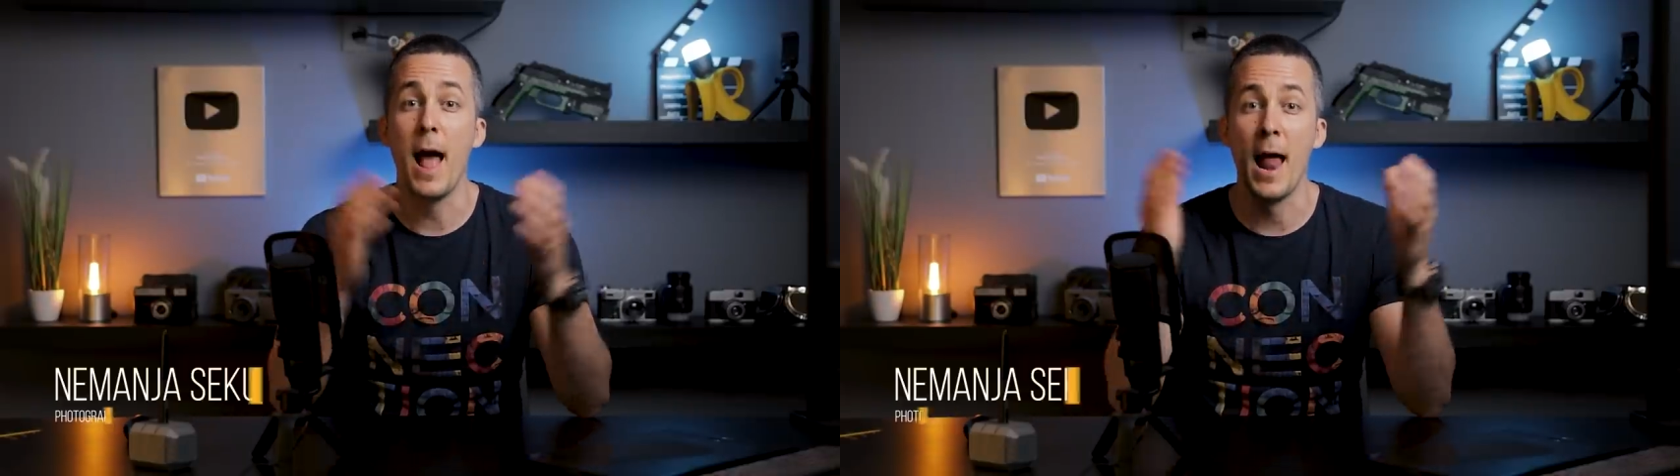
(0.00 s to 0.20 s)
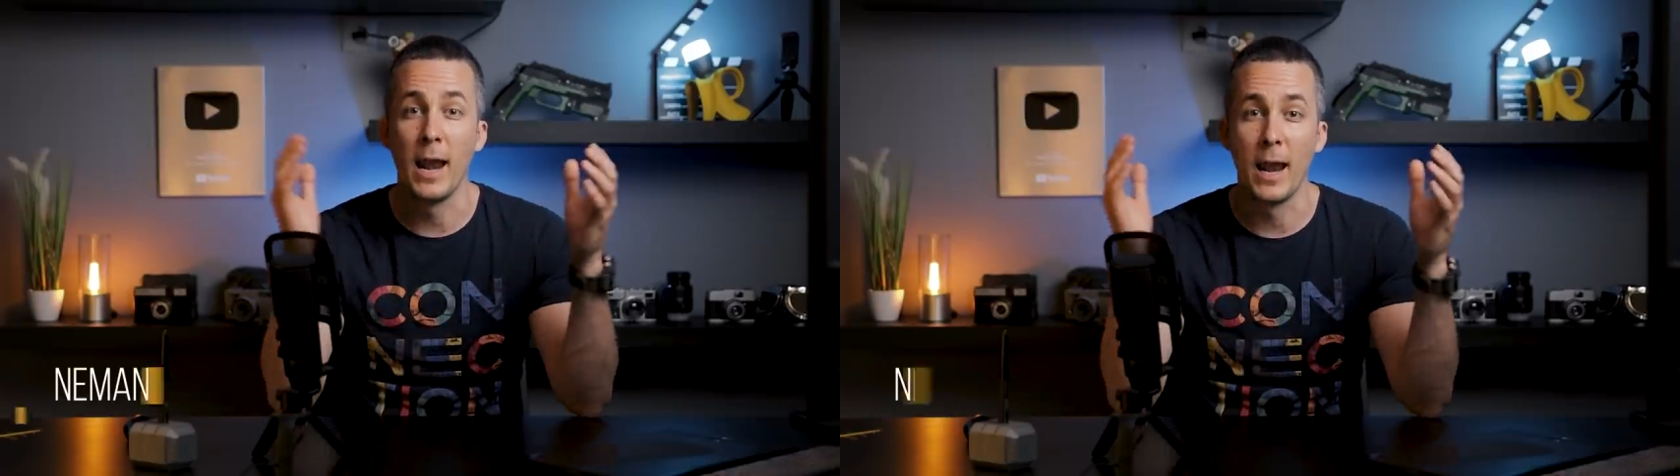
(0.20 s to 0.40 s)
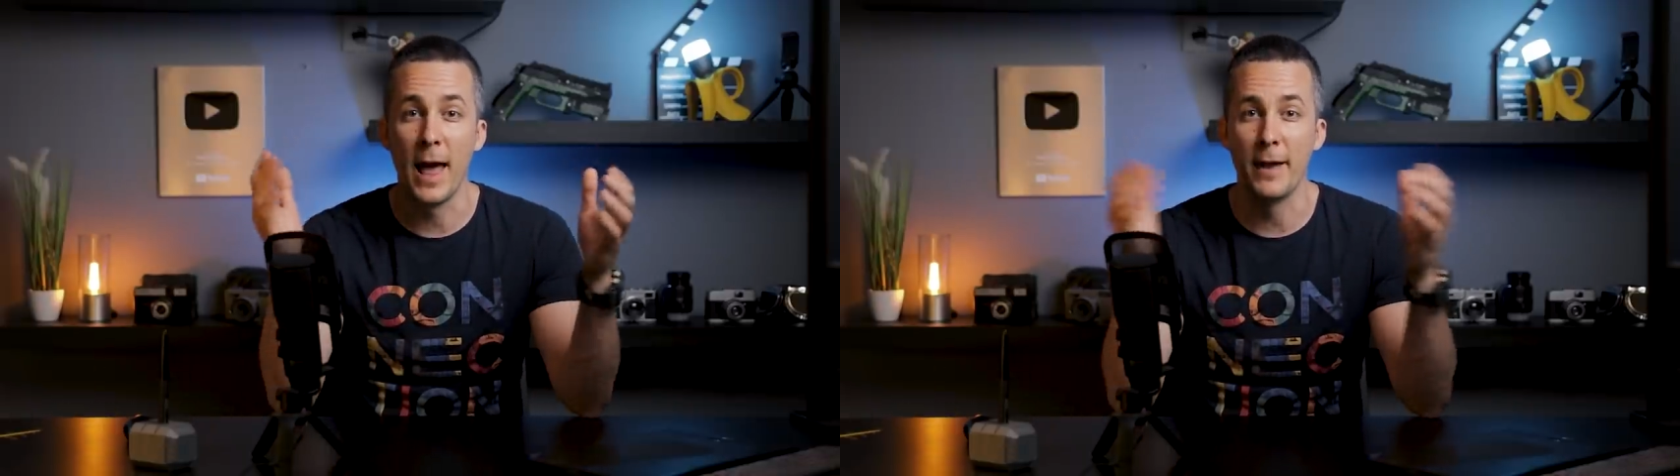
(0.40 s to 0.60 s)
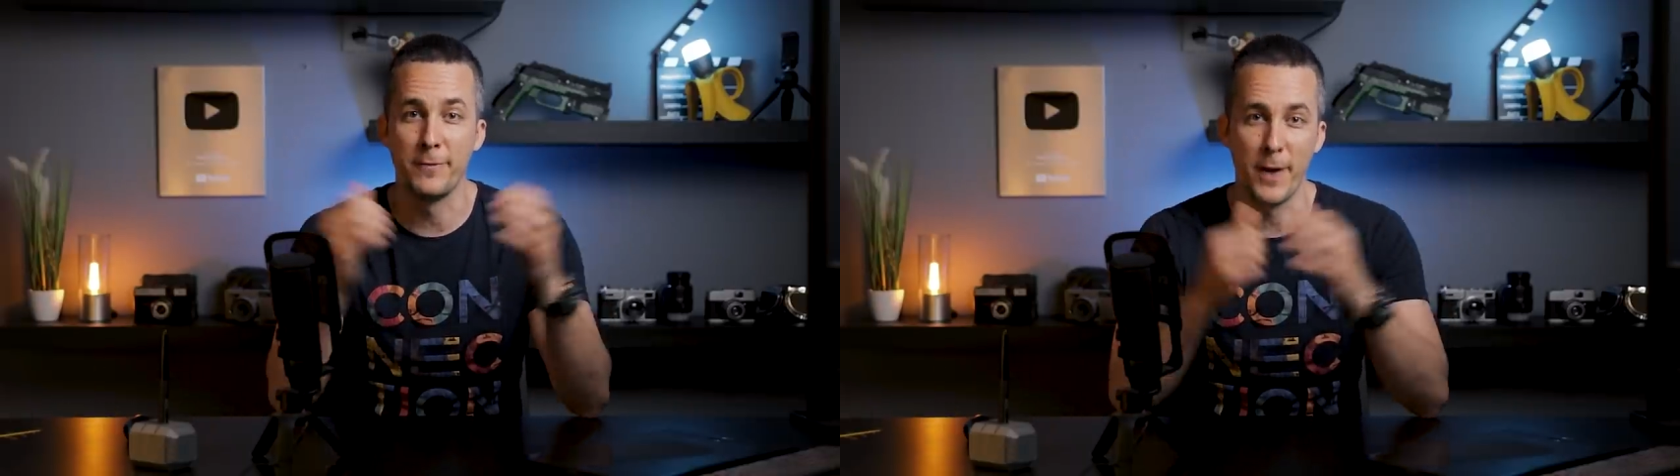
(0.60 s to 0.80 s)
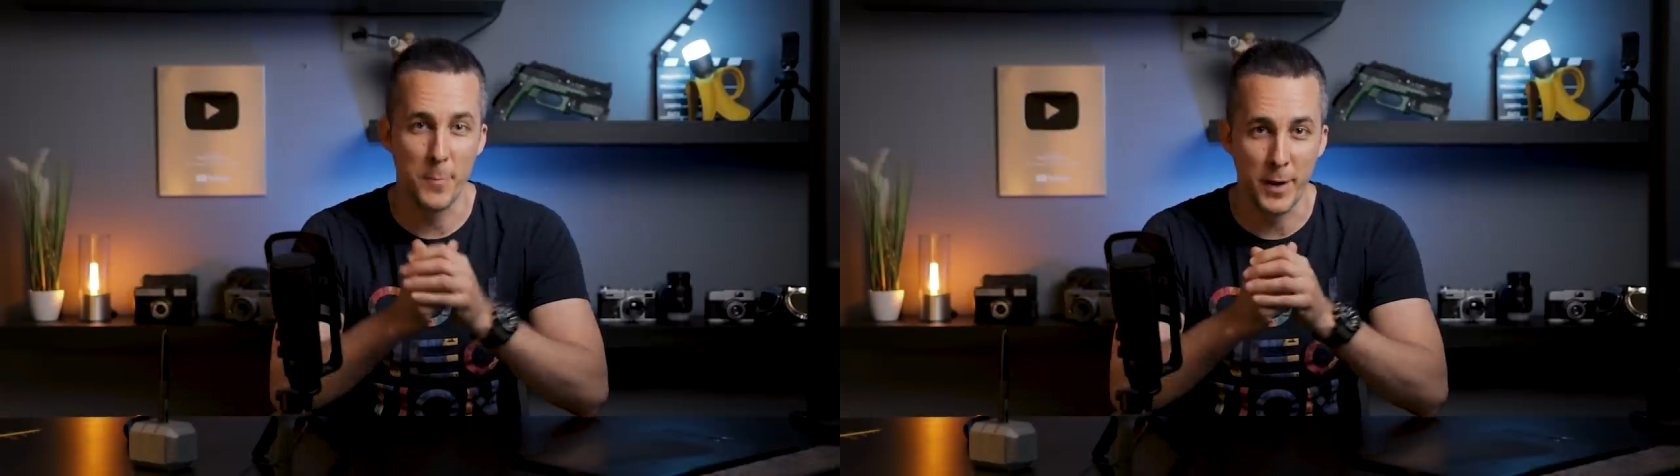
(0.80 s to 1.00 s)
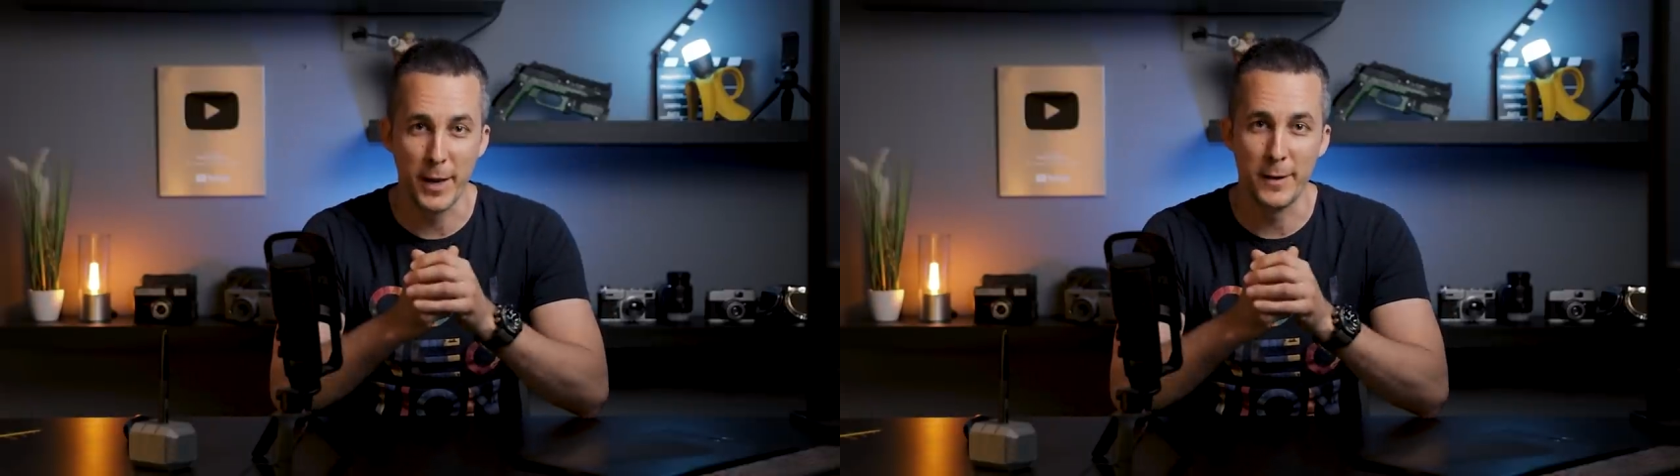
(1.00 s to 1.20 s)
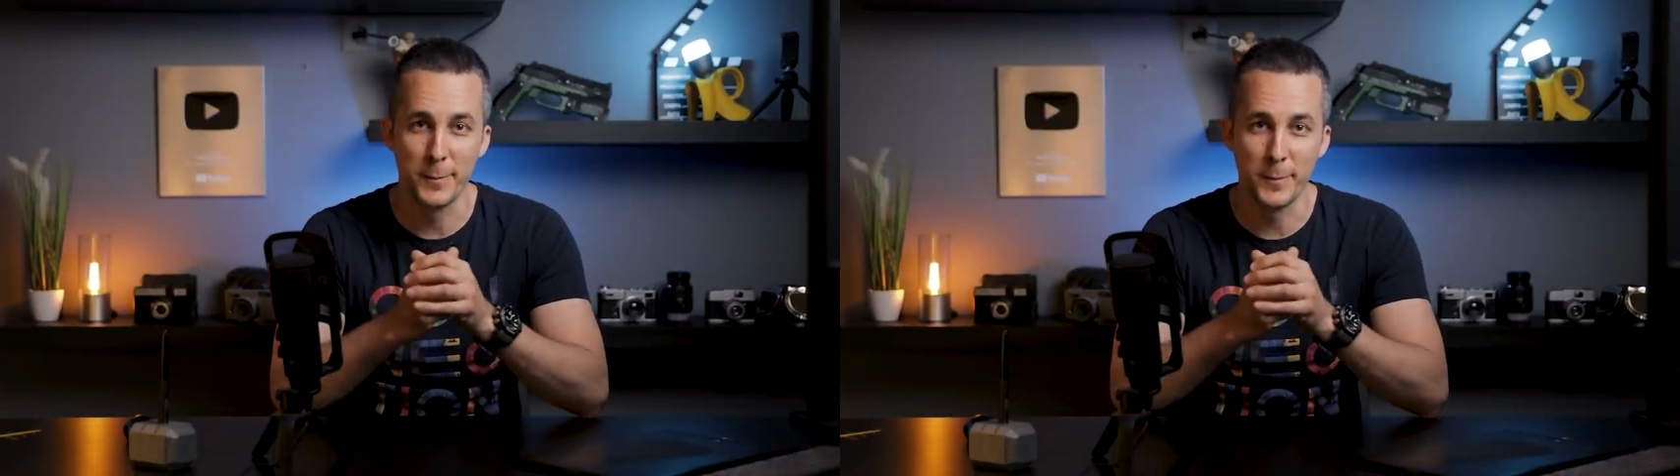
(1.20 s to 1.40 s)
and let the fun begin.